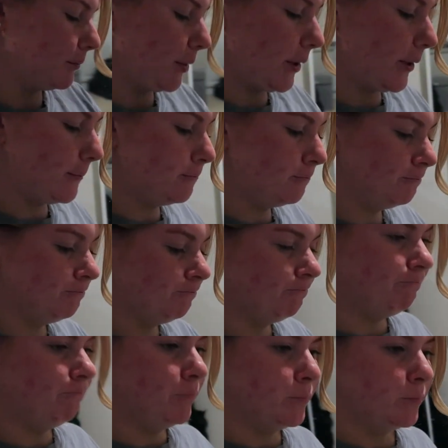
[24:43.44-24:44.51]
But
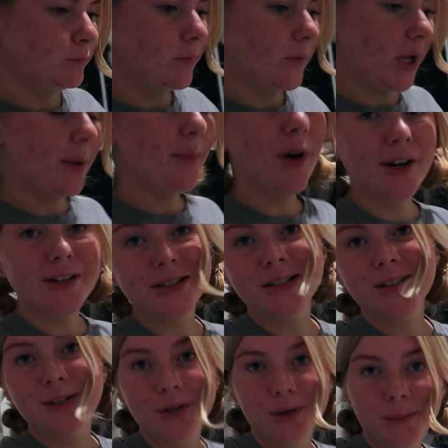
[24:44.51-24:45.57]
I'm honestly
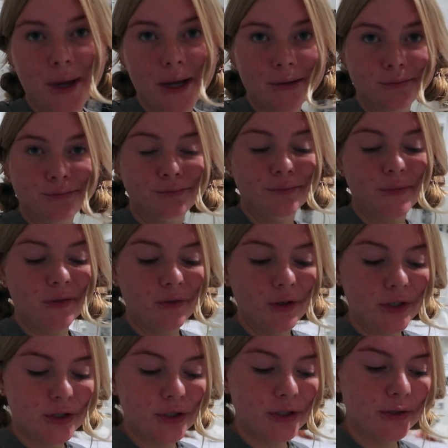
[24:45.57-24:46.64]
going to go to bed and
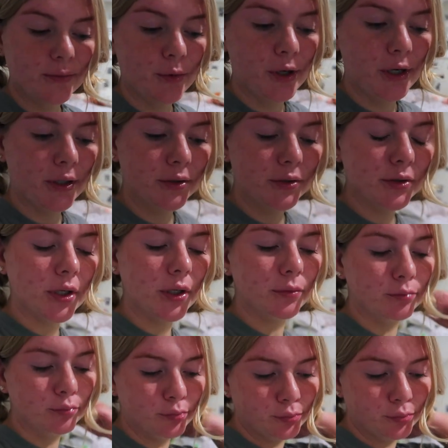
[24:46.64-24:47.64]
finish this in the morning. So